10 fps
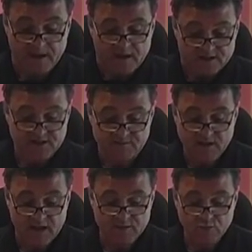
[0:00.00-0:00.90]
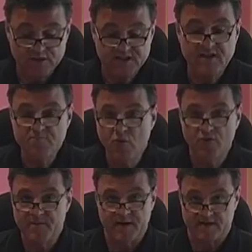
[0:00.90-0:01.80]
Sometimes we see
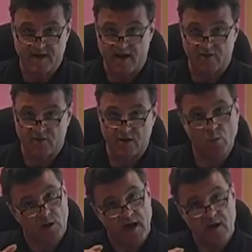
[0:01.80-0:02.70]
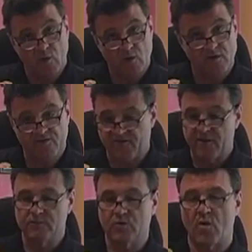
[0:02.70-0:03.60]
movement integrity. When I order
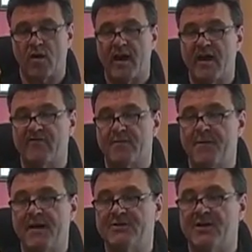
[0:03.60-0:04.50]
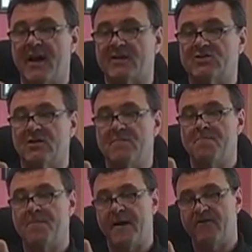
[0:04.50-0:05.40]
films where I have the patient actually
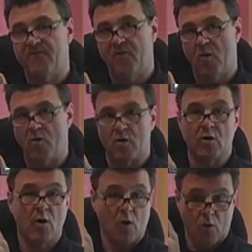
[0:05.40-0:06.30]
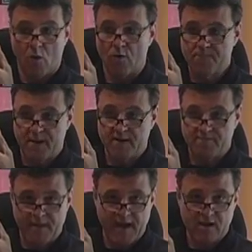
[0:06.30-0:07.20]
bend forward or
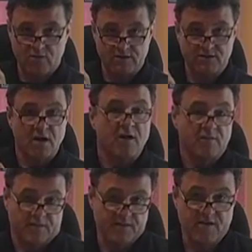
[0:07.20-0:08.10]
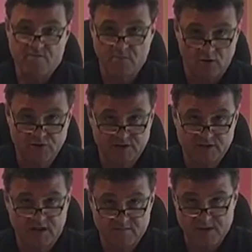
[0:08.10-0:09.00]
bend backwards, that these motions
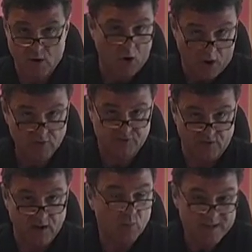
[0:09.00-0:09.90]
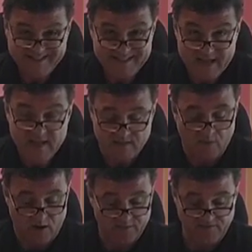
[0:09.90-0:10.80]
can be altered. And we see them
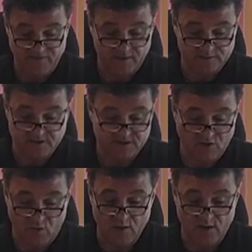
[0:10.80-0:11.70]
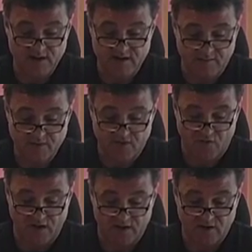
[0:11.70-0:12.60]
on the films. It's a great way to
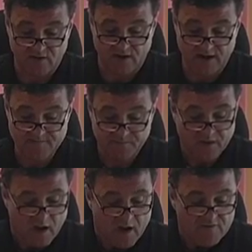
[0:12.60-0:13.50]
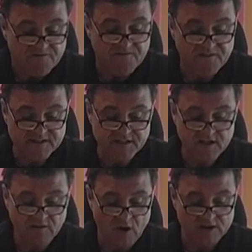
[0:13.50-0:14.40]
demonstrate it, okay?
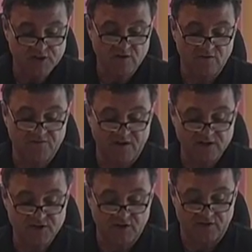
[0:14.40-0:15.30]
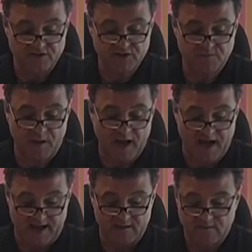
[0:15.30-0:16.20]
Physiological function of the
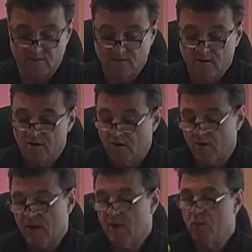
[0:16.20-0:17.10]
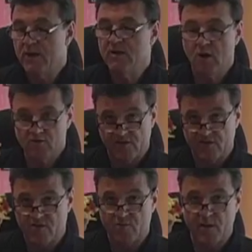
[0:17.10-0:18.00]
spine. Okay, we know that
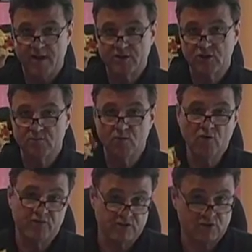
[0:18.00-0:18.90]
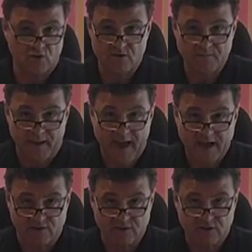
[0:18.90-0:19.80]
the spine should move in certain
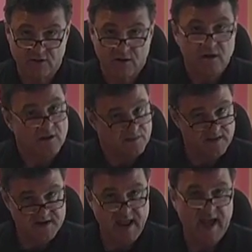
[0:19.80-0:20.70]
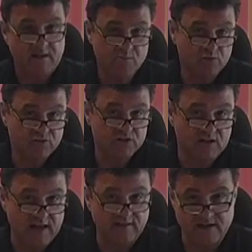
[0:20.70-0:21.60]
patterns. The neck moves
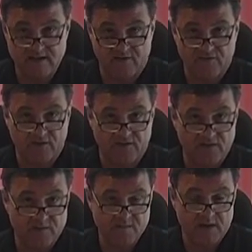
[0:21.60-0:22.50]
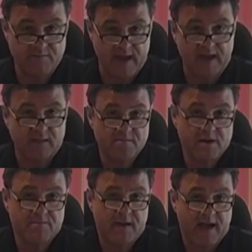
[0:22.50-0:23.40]
slightly different than the mid-back. The
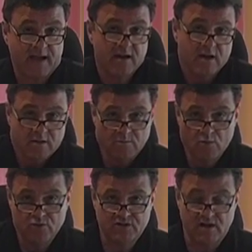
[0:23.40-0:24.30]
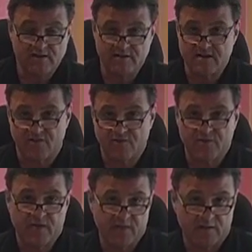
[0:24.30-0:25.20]
mid-back moves slightly
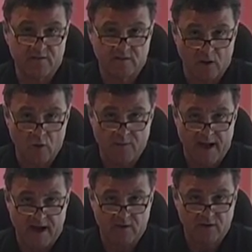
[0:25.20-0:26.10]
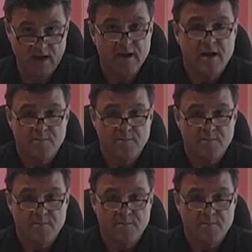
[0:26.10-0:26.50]
different than the low back, okay?